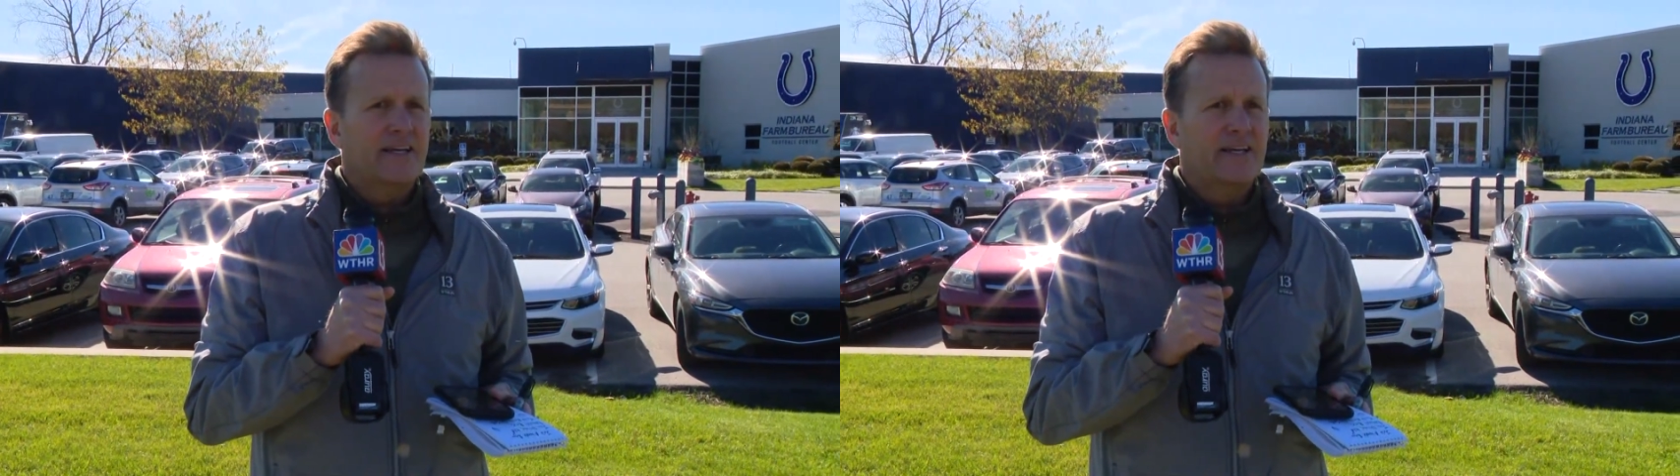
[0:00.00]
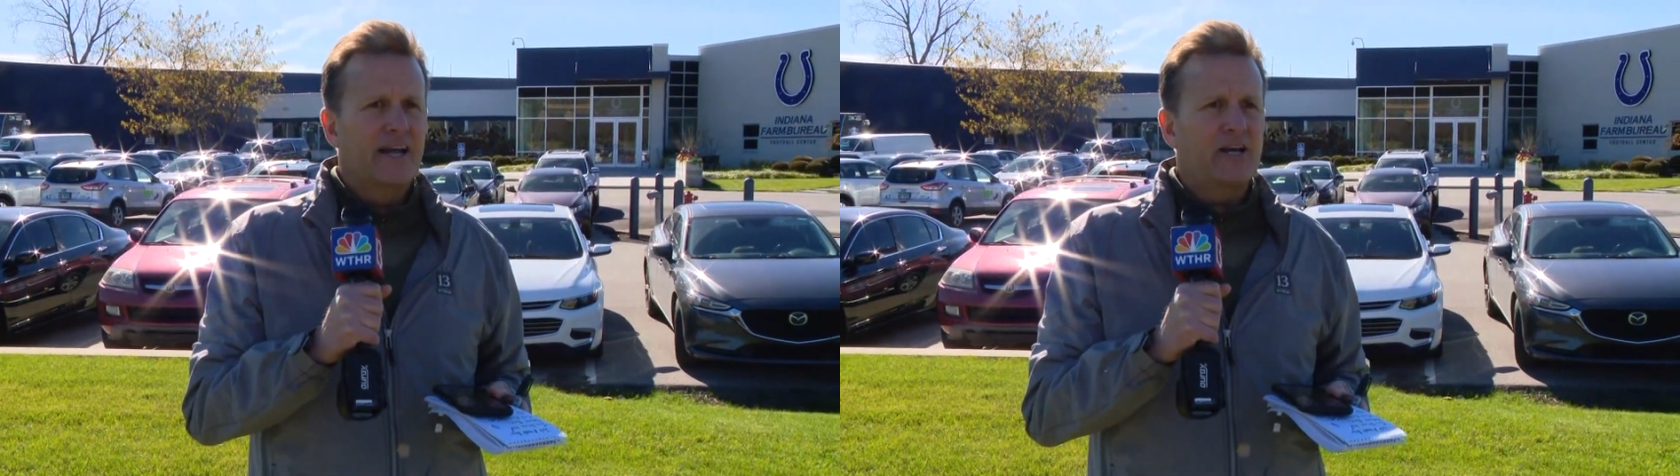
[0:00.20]

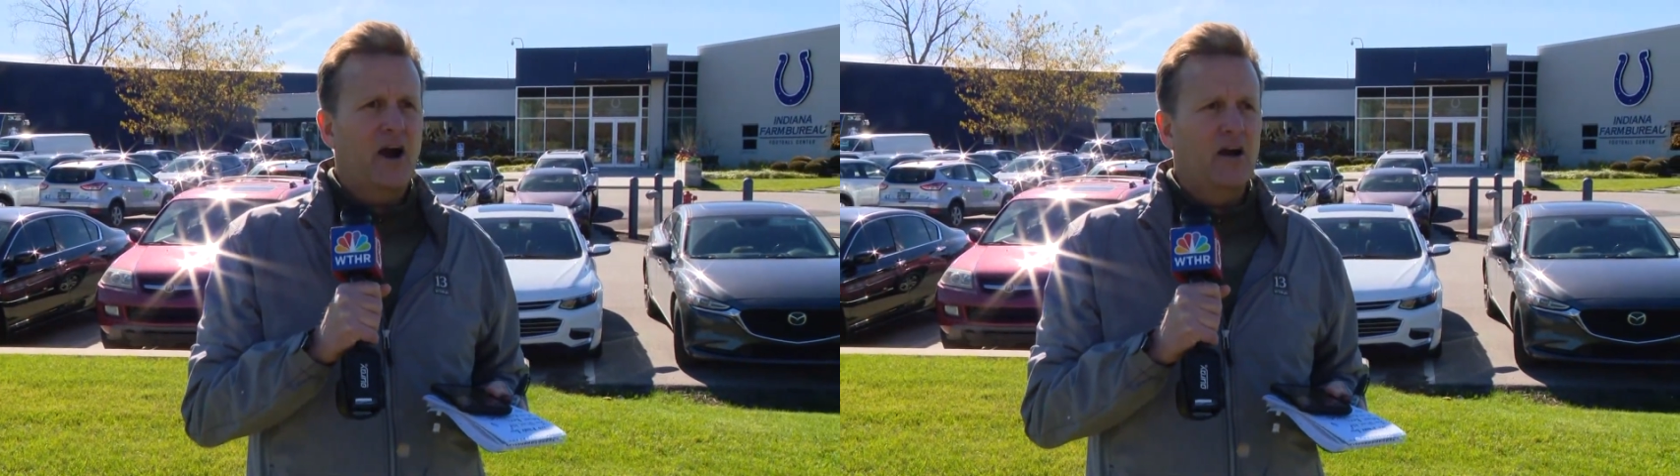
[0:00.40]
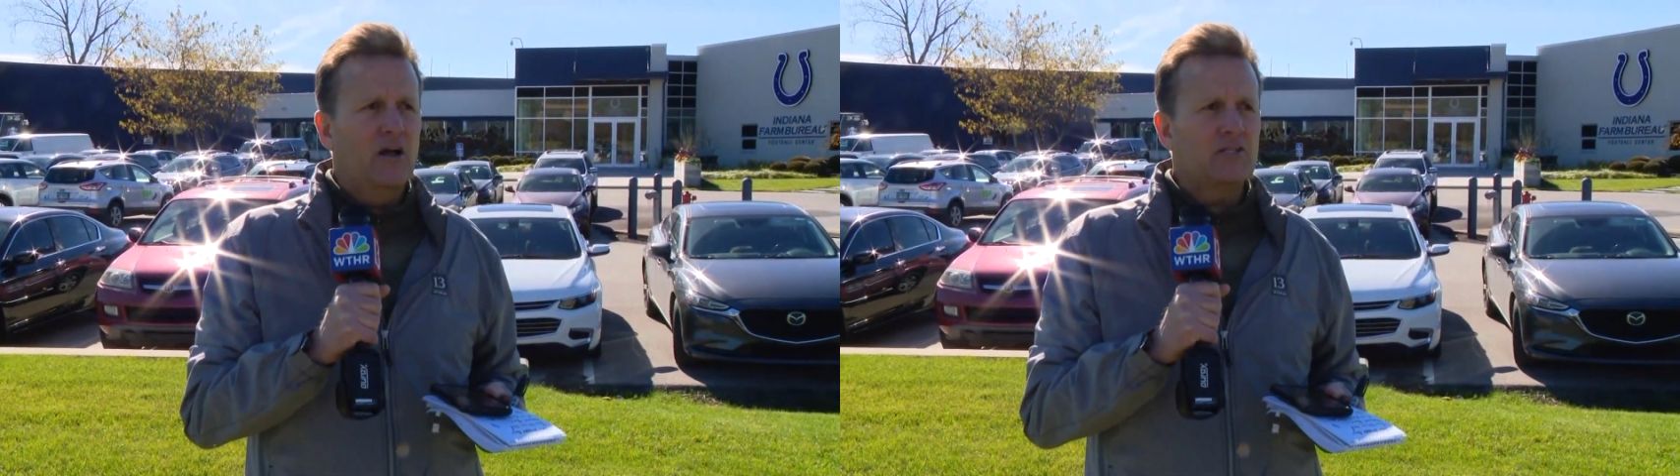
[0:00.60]
Yeah,
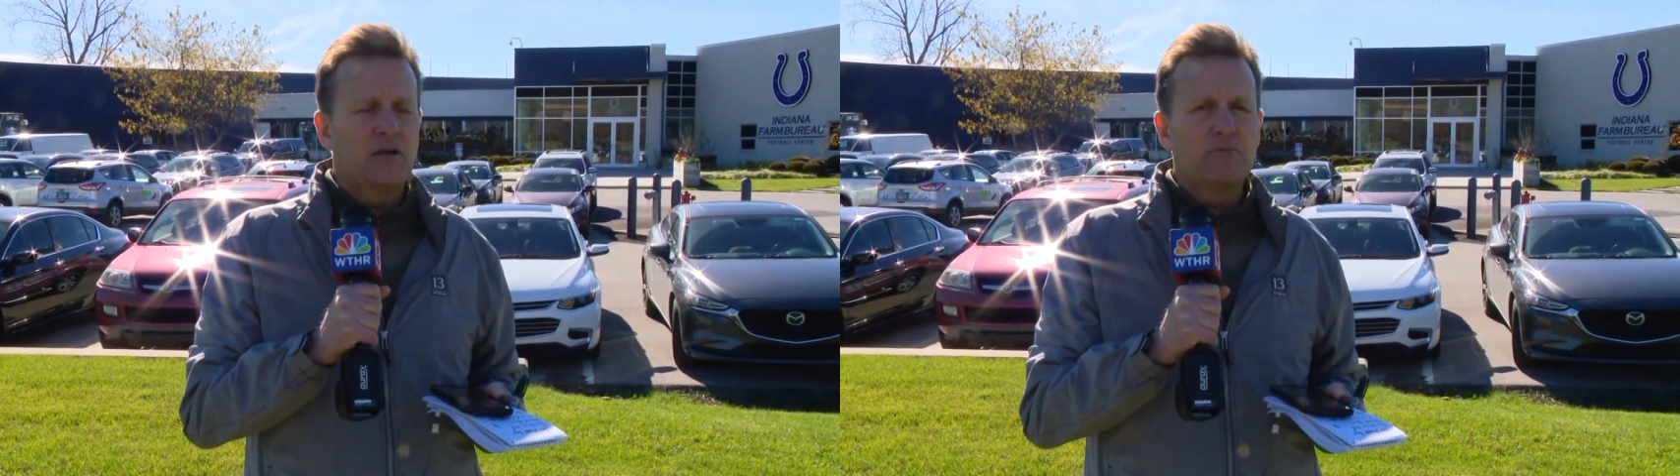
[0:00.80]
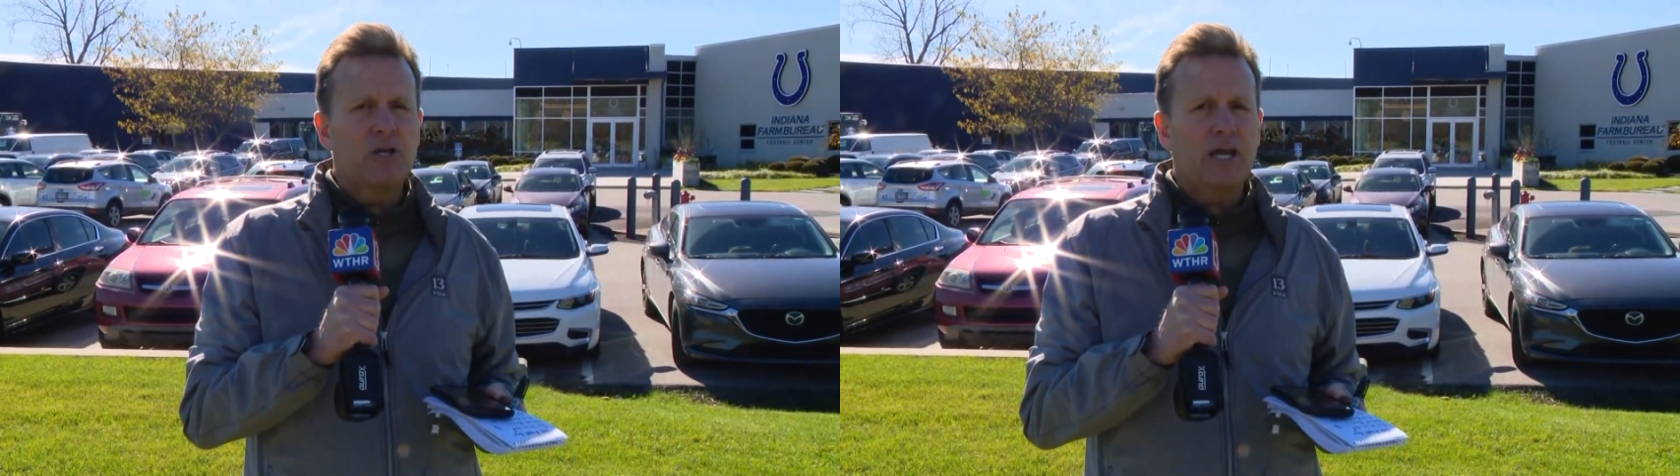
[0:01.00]
Carlos,
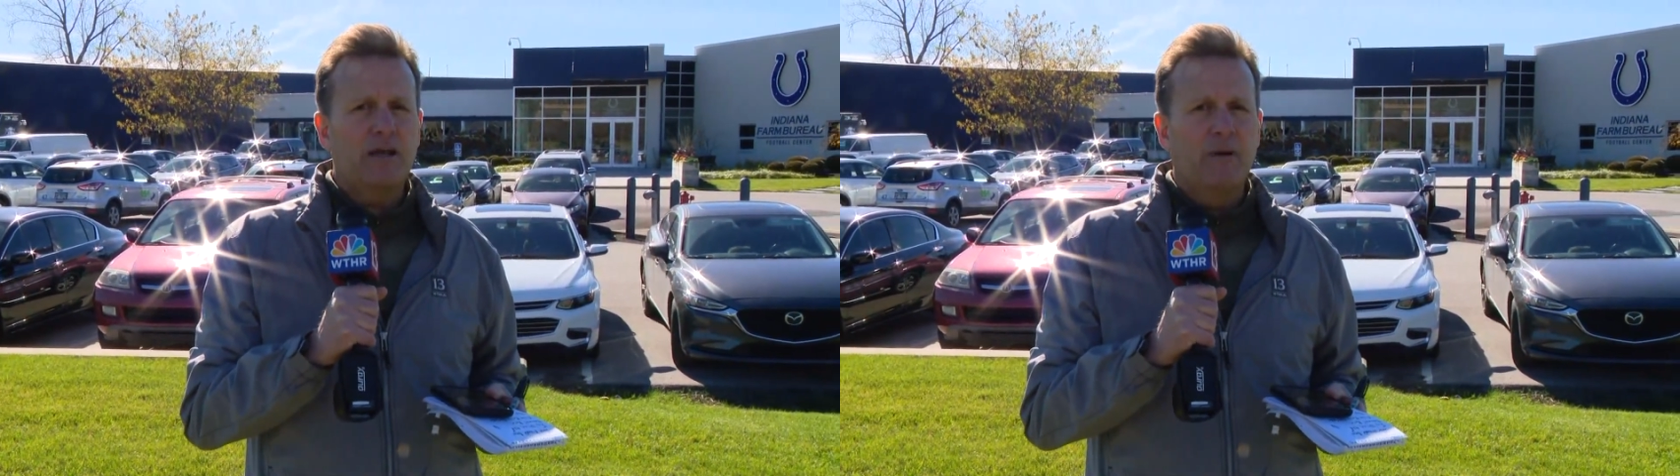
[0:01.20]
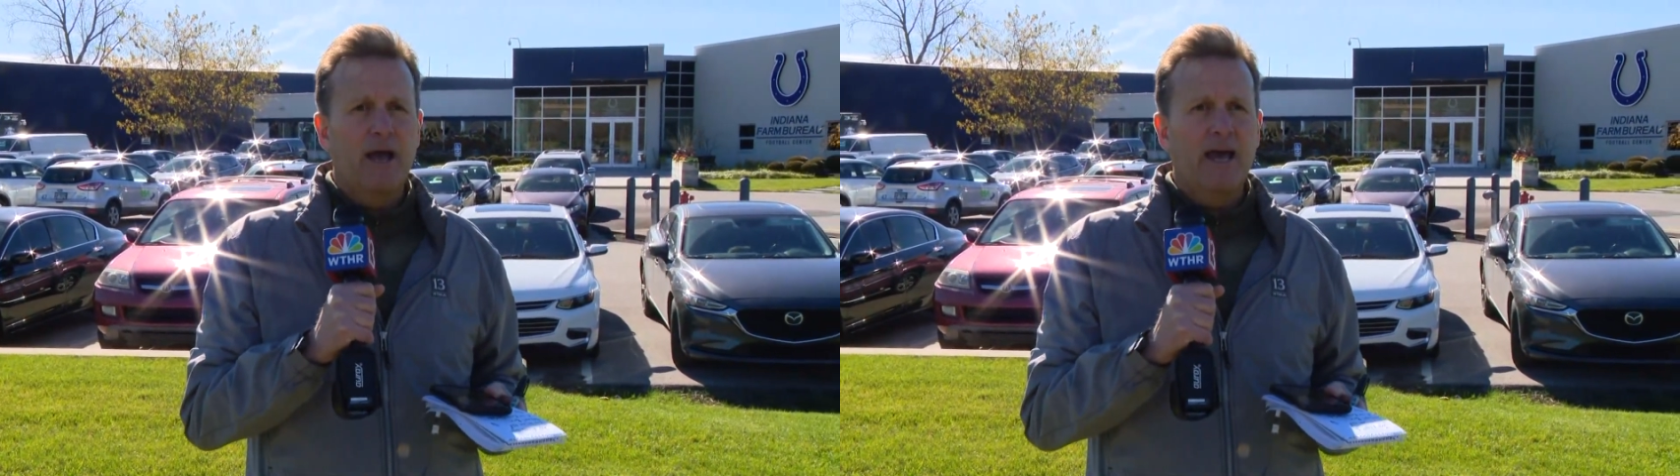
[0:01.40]
I'm
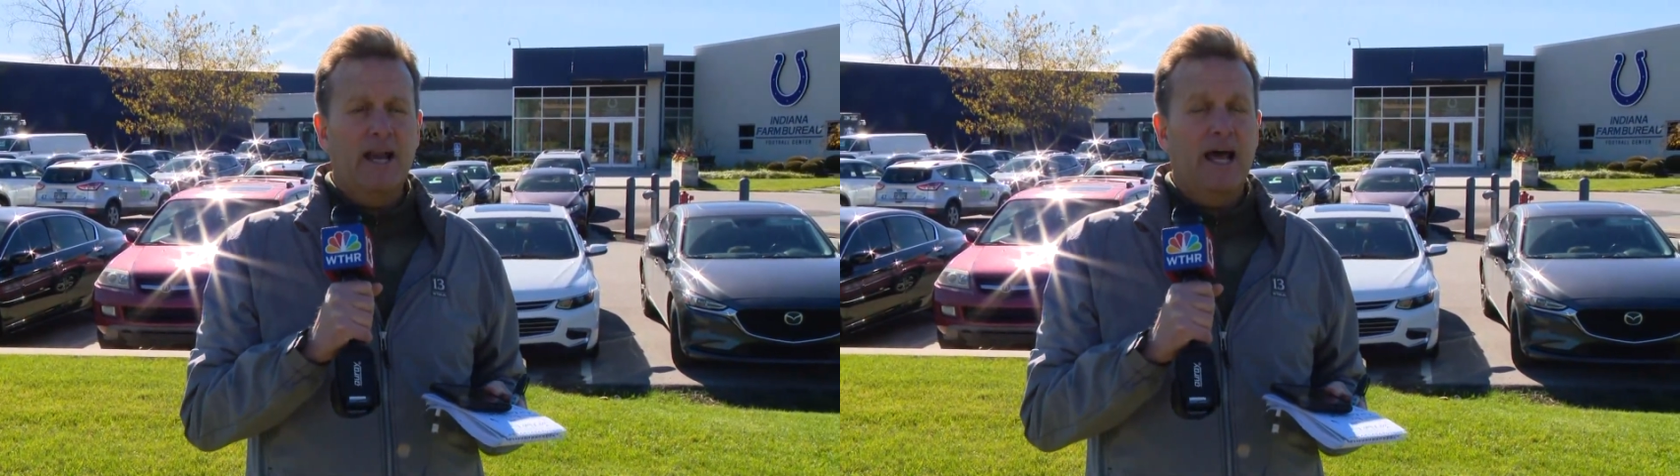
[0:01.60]
shaking my head.